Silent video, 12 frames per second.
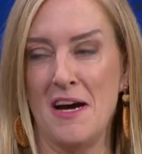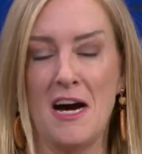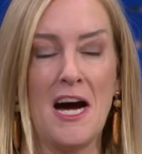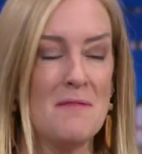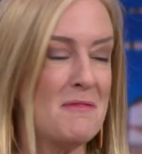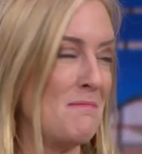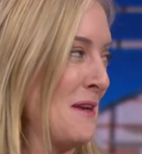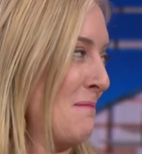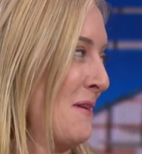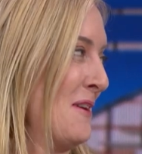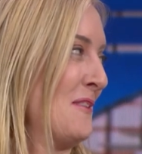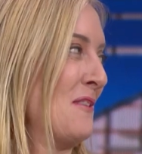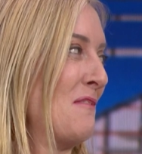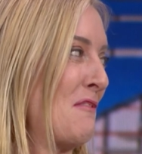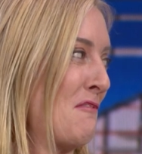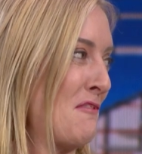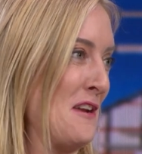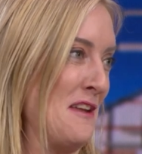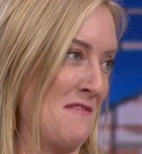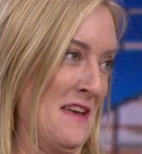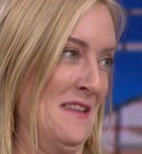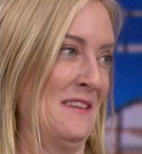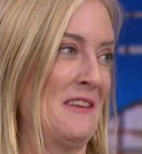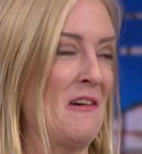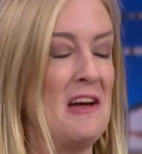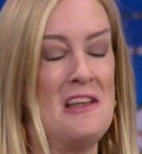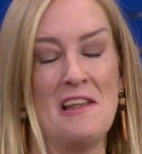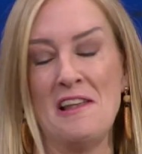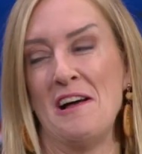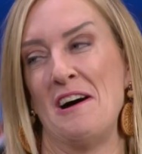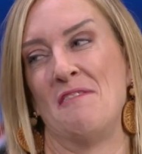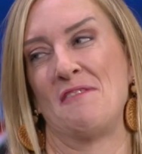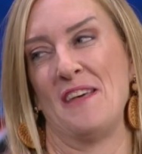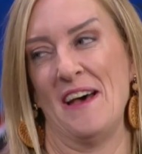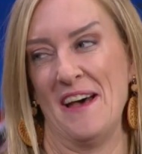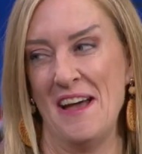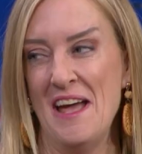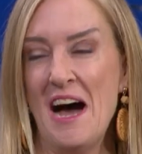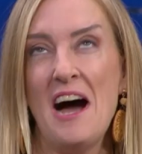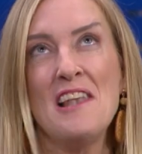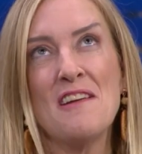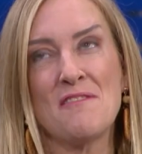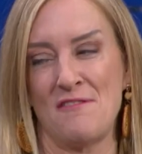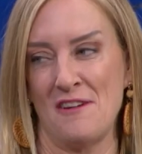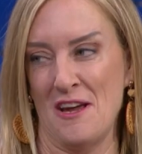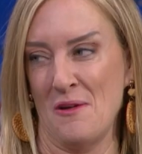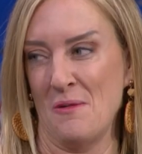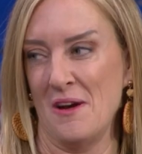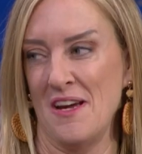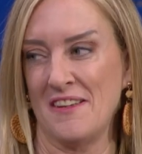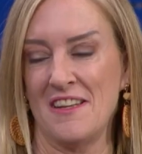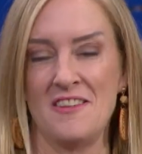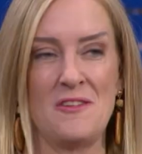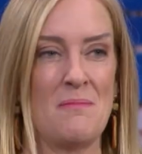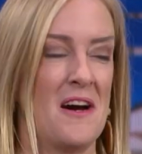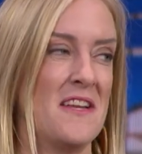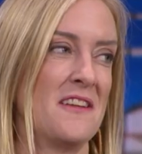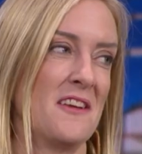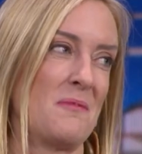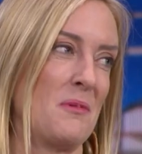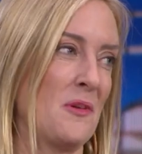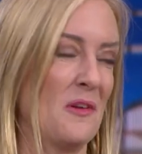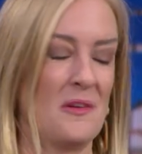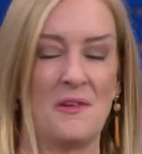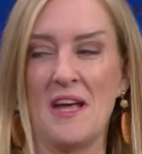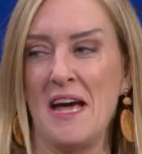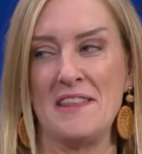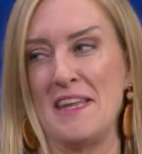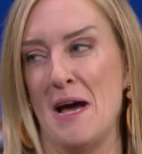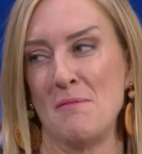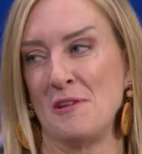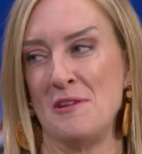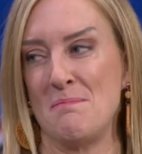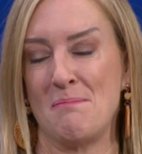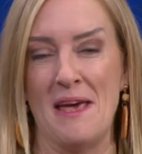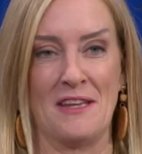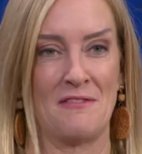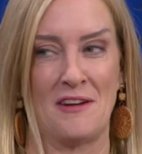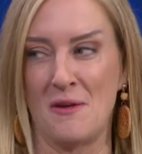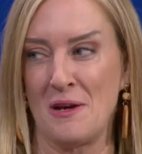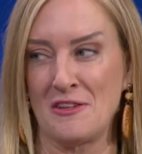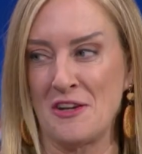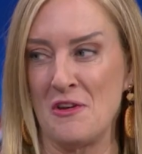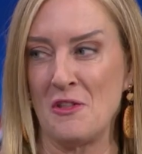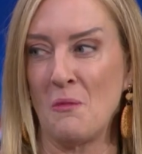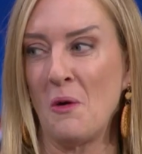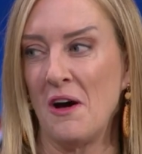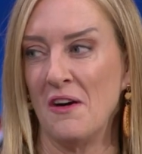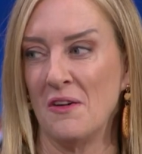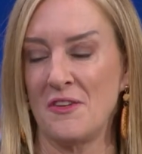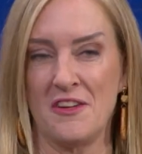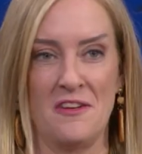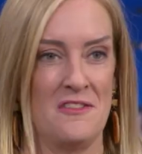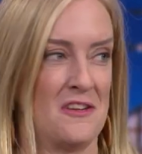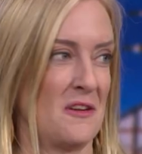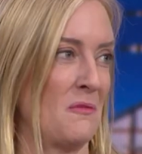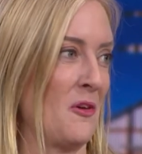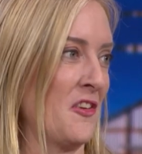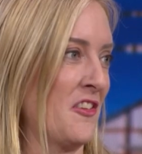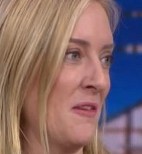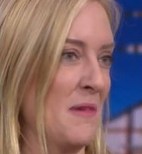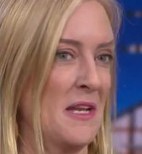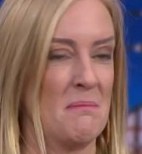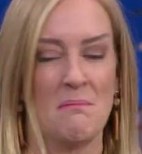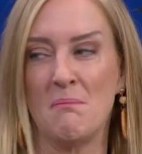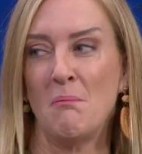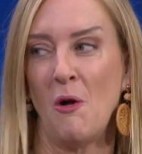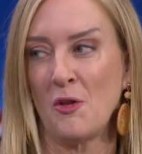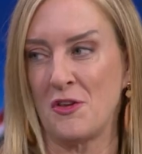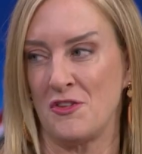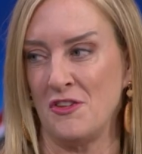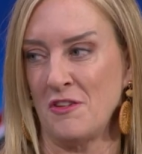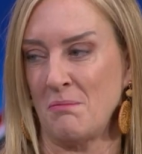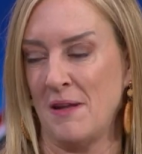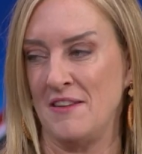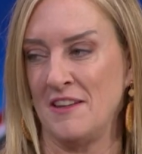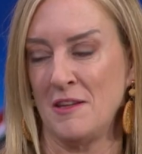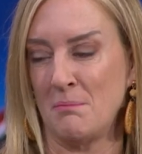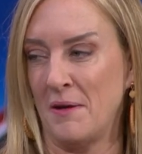I'm a big person of the free events, so I love the fireworks, and Dubai does put on the absolute best fireworks show in the world, so you can watch them in a multitude of places.